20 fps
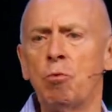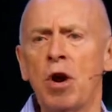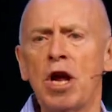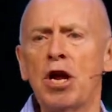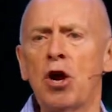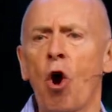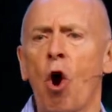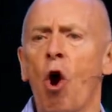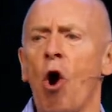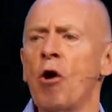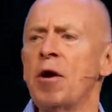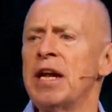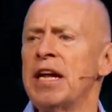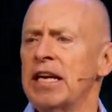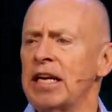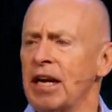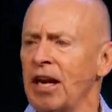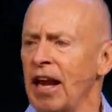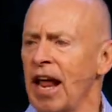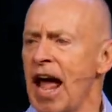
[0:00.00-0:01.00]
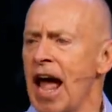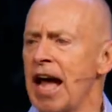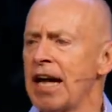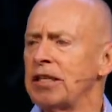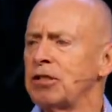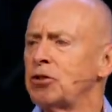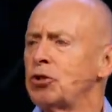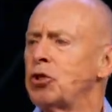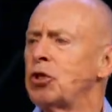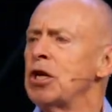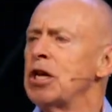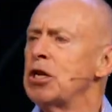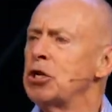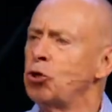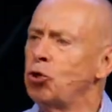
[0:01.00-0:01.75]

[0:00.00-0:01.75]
We are elect to